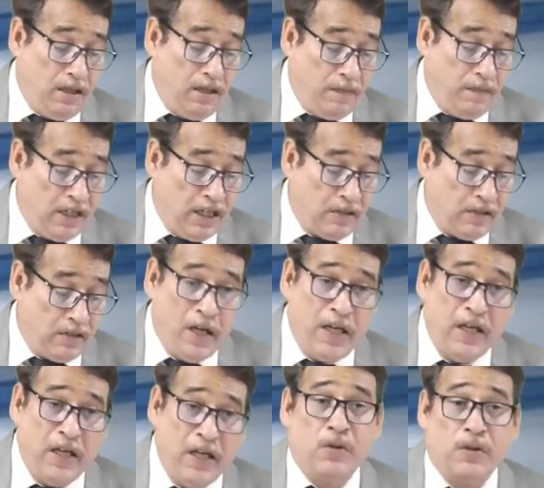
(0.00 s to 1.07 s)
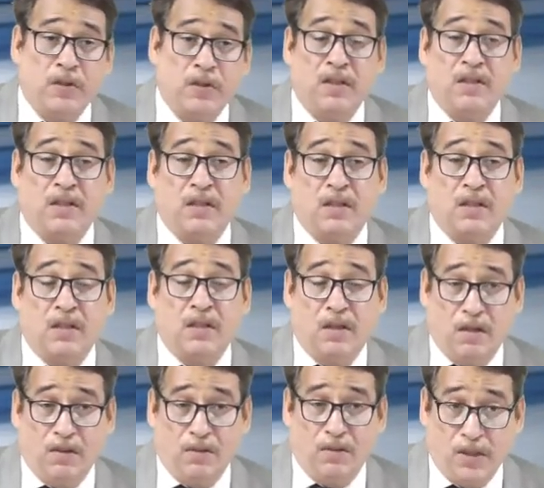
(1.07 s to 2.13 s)
that my courses,
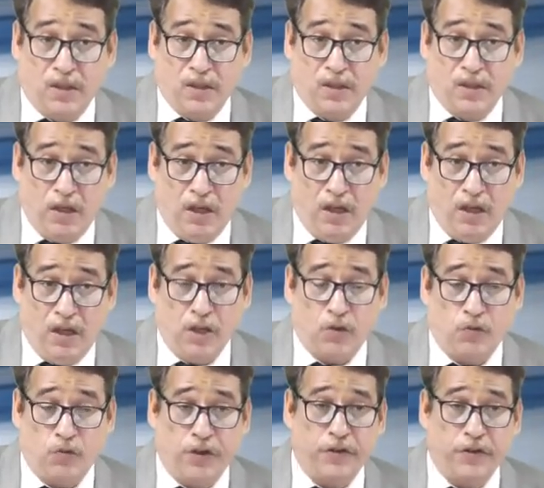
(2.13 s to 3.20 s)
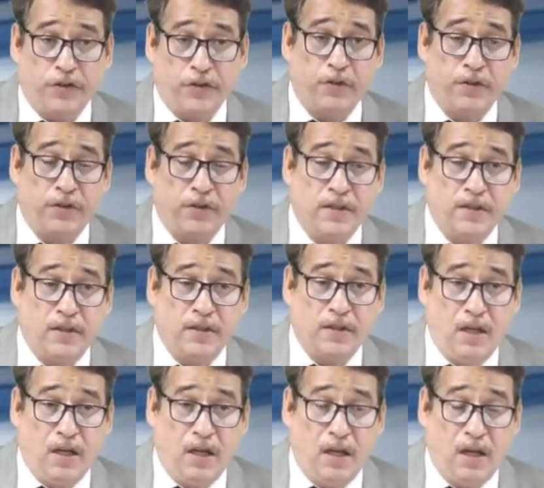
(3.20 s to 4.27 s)
this English version courses,
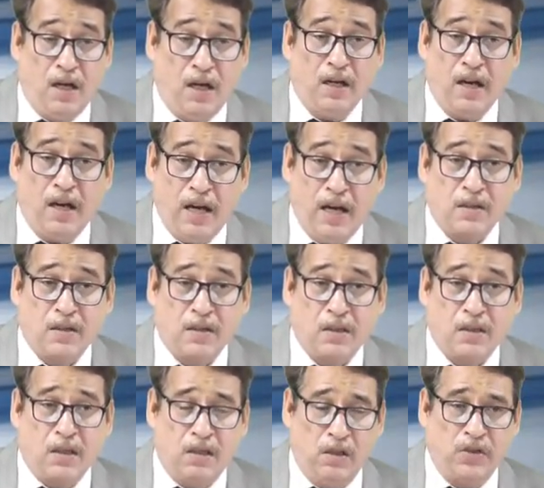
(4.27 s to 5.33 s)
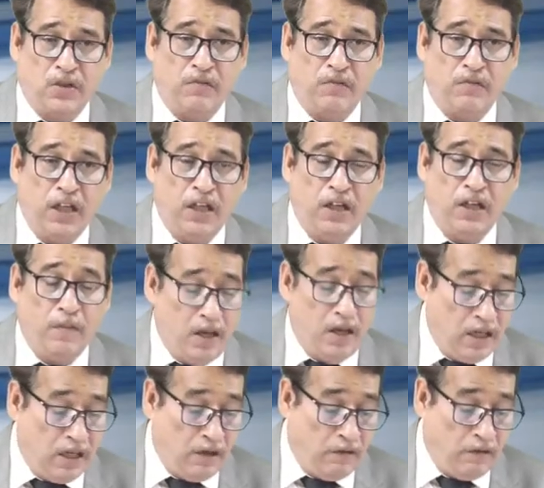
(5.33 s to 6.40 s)
are exclusively
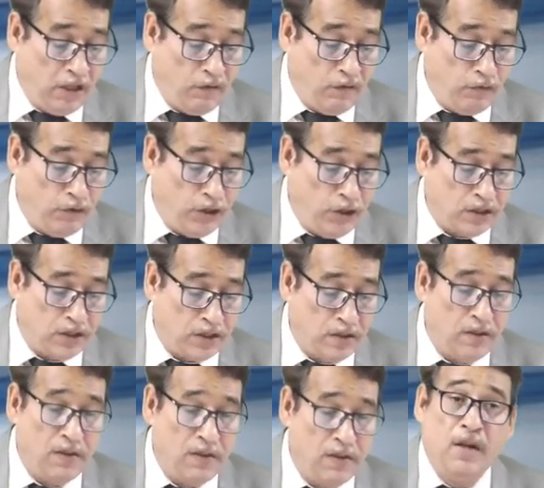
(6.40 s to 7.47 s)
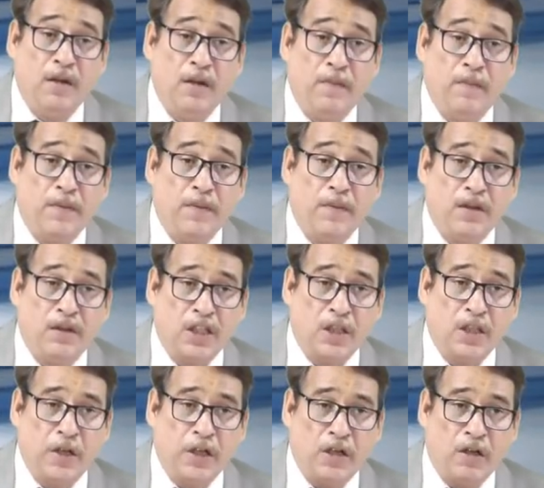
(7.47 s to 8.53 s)
available with this
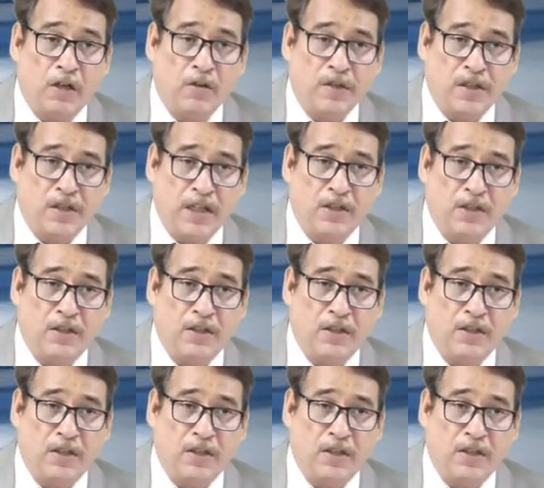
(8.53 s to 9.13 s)
particular site.